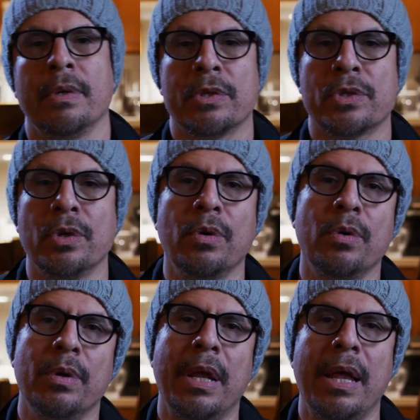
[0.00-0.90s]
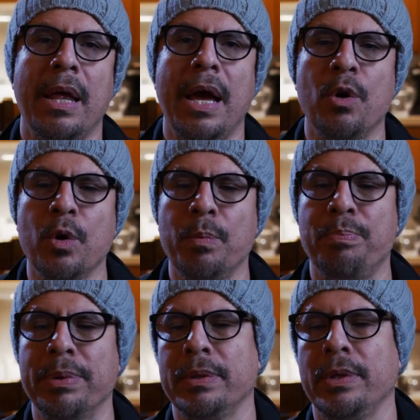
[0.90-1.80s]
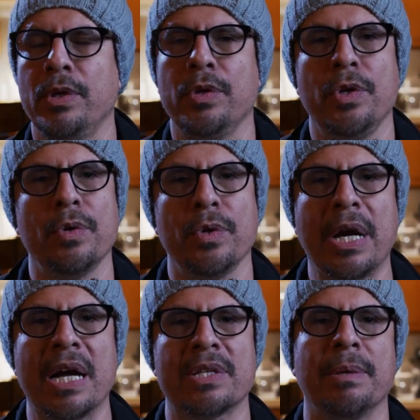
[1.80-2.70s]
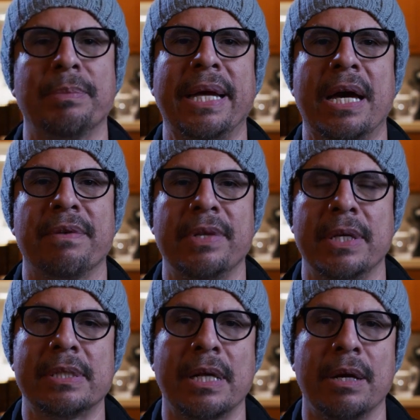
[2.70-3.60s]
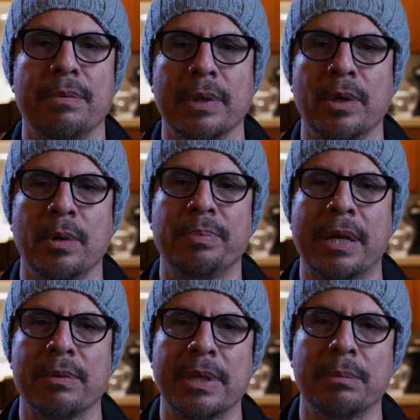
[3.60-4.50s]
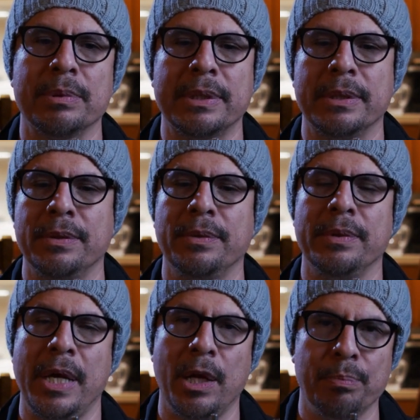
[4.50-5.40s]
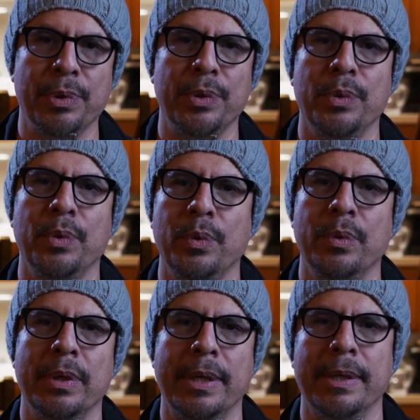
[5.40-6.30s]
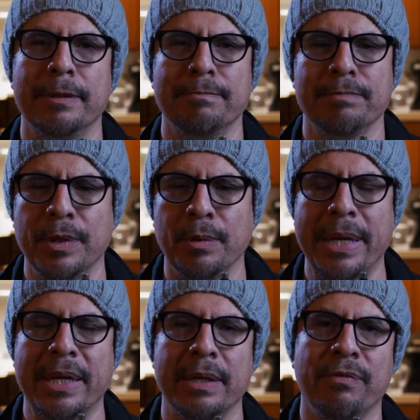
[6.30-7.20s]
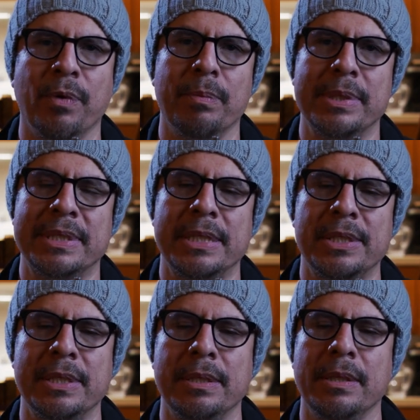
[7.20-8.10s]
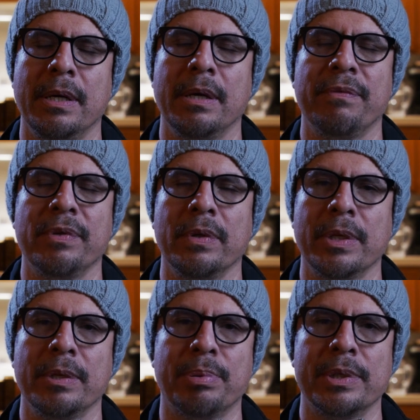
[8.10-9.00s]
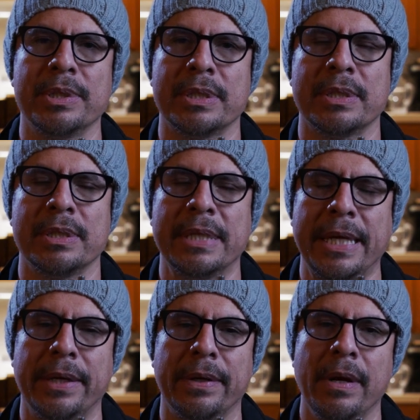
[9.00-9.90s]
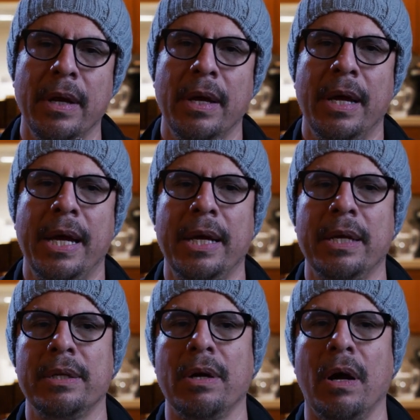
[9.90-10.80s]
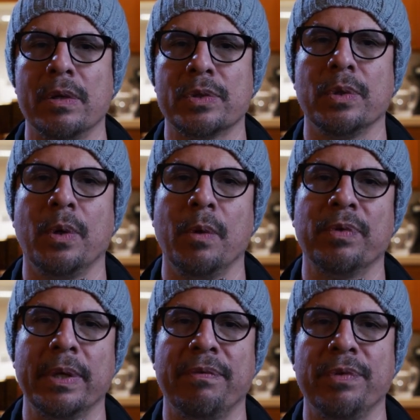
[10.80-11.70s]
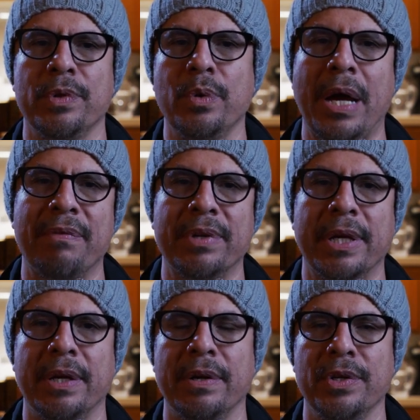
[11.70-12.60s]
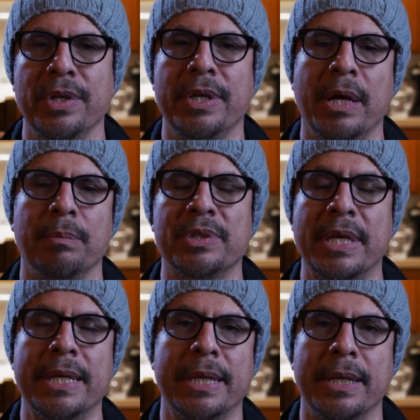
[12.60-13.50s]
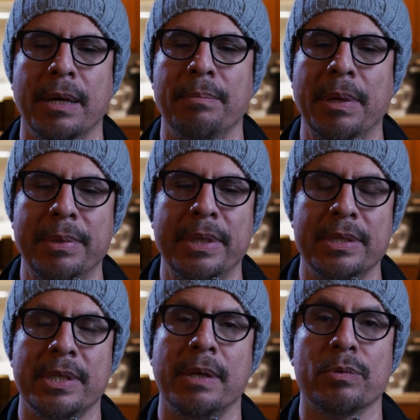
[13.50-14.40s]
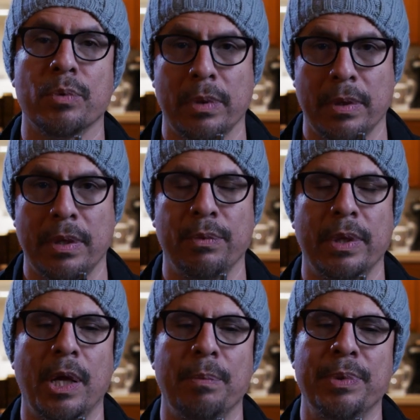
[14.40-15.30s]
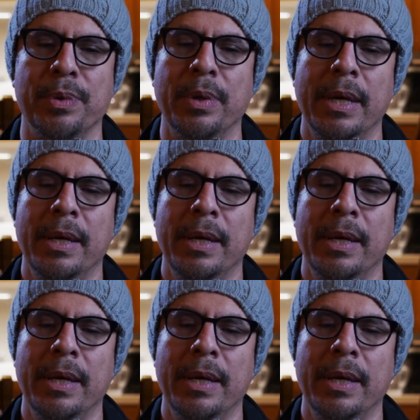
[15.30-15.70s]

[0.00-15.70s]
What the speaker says: So I hope you got something out of this. I really hope that I was able to help you, make an informed decision if you're looking to purchase this gear. And also, hopefully, if you do have the gear and you need help setting it up, maybe these tips will help you.